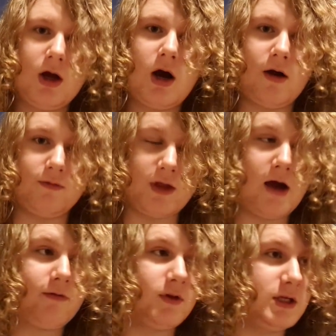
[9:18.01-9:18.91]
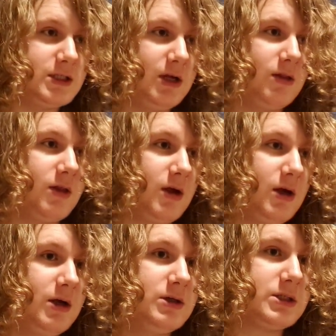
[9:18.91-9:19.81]
I've definitely seen
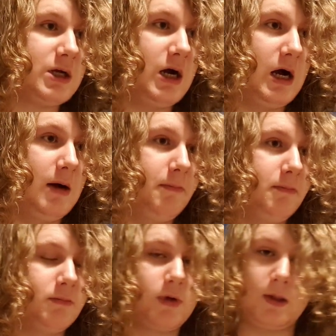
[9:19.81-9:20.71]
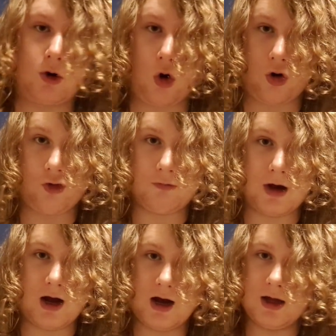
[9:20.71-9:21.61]
things in the corner of my
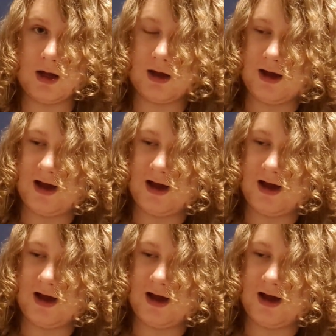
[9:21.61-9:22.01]
eye.